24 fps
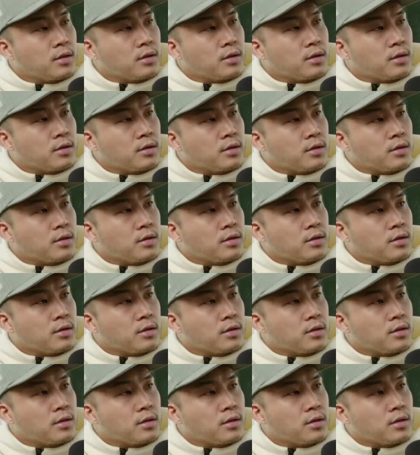
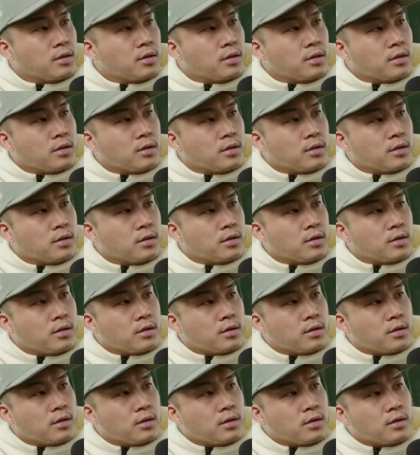
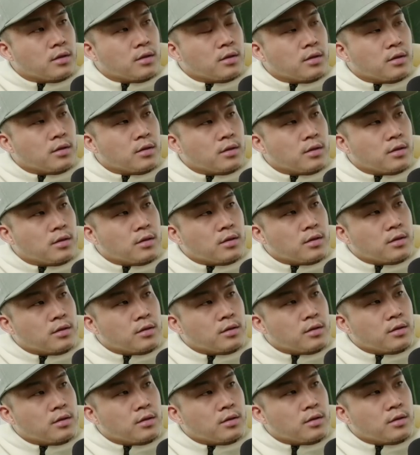
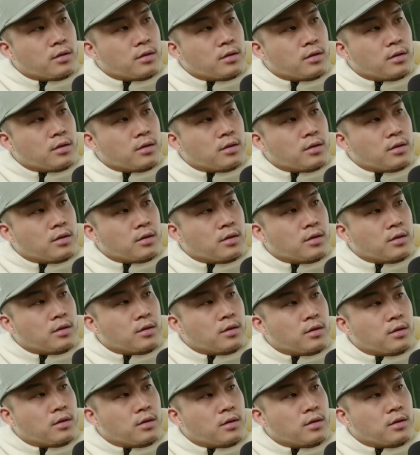
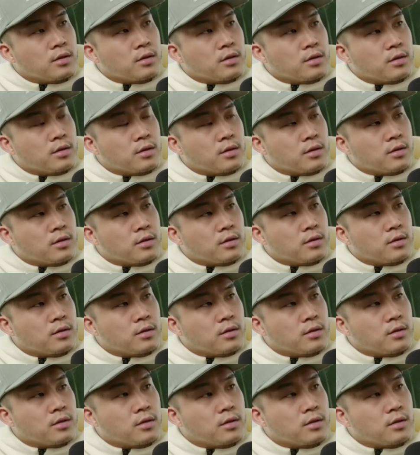(silent)